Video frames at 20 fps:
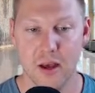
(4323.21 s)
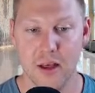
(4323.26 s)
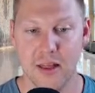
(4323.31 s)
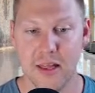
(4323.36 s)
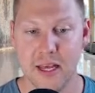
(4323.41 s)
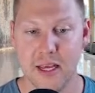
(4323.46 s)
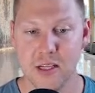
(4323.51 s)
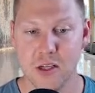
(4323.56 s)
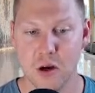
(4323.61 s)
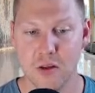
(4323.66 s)

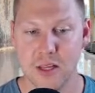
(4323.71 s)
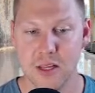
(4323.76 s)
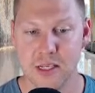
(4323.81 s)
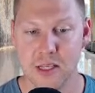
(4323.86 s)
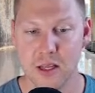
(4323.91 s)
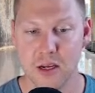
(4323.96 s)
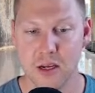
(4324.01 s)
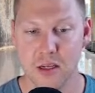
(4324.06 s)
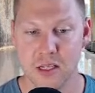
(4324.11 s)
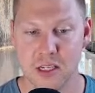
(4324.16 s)
These are these
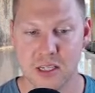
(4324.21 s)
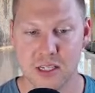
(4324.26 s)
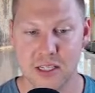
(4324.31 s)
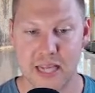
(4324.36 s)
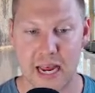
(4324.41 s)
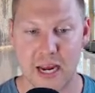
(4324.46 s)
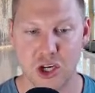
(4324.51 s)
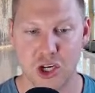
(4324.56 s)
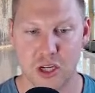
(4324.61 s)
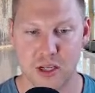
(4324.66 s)
little
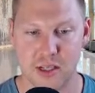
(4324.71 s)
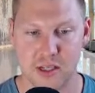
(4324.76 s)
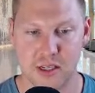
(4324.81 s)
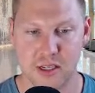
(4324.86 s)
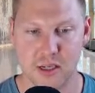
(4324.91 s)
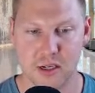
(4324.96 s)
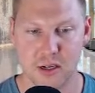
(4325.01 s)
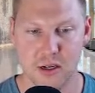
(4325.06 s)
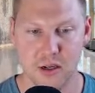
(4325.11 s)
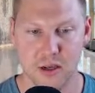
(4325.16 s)

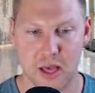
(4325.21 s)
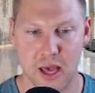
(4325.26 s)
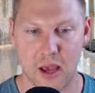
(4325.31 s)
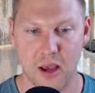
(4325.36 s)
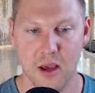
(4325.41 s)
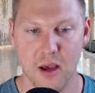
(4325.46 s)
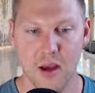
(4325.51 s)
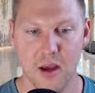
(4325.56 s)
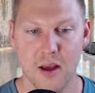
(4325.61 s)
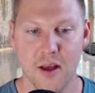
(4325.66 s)
stations, okay,